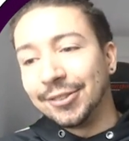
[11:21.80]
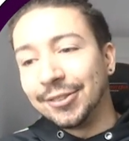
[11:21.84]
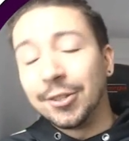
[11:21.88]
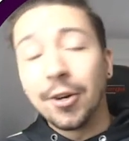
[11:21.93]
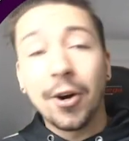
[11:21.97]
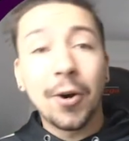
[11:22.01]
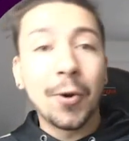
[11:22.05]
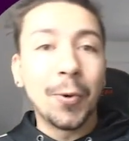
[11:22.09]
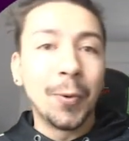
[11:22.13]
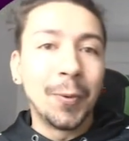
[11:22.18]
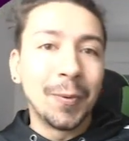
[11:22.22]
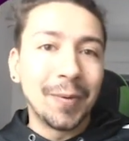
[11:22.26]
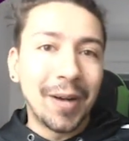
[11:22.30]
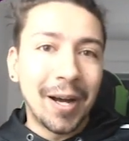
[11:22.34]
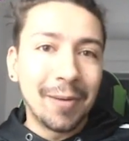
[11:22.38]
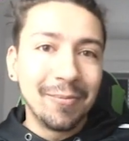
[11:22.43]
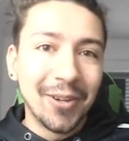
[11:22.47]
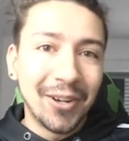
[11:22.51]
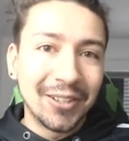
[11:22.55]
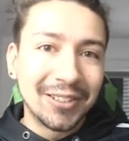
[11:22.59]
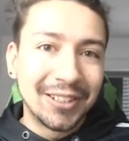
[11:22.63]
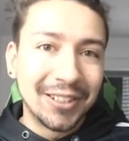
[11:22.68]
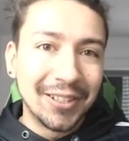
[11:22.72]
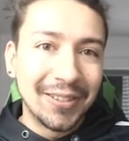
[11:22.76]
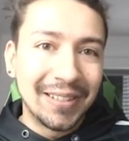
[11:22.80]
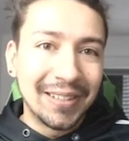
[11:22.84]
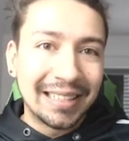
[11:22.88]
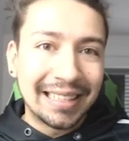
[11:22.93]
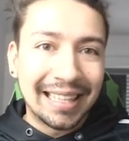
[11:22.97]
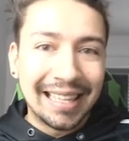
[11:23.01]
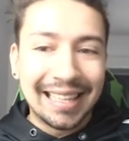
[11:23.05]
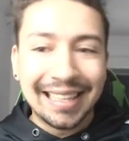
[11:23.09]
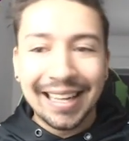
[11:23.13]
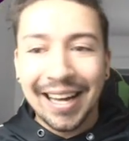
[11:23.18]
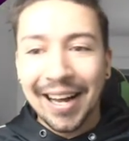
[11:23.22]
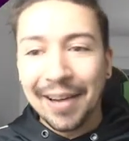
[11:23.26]
No, I'm not
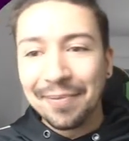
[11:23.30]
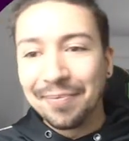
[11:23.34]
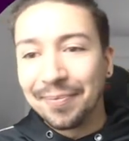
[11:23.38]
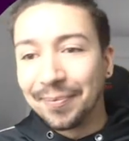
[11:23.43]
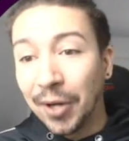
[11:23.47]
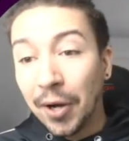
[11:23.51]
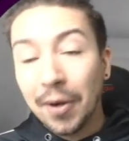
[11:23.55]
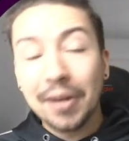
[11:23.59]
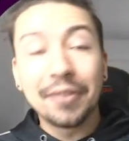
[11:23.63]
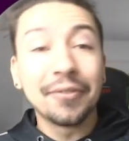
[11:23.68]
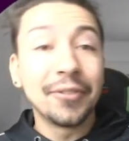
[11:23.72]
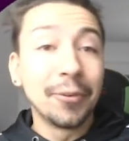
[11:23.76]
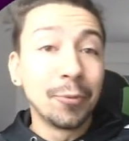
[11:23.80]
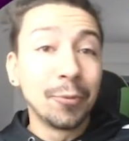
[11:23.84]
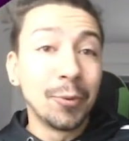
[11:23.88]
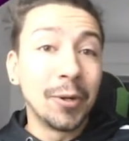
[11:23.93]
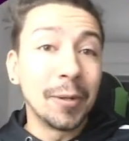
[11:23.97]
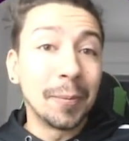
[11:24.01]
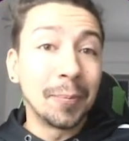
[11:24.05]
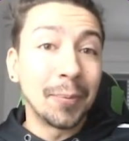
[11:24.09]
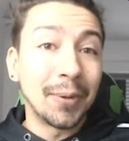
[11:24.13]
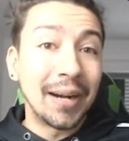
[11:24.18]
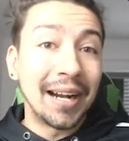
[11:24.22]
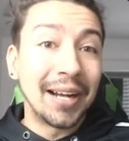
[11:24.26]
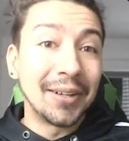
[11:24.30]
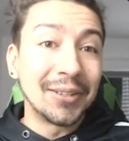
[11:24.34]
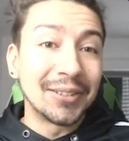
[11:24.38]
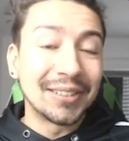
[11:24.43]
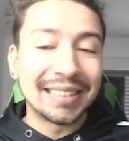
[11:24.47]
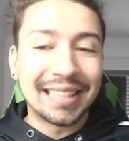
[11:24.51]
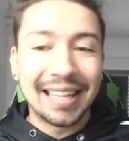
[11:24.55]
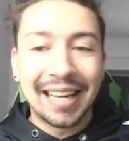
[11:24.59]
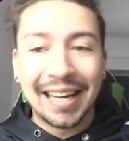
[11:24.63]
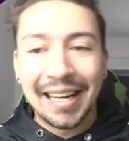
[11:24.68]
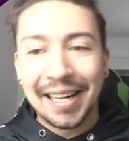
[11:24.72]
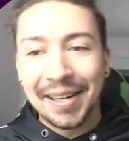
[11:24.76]
doing it. I'm going for
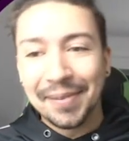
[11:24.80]
Ward-Prowse.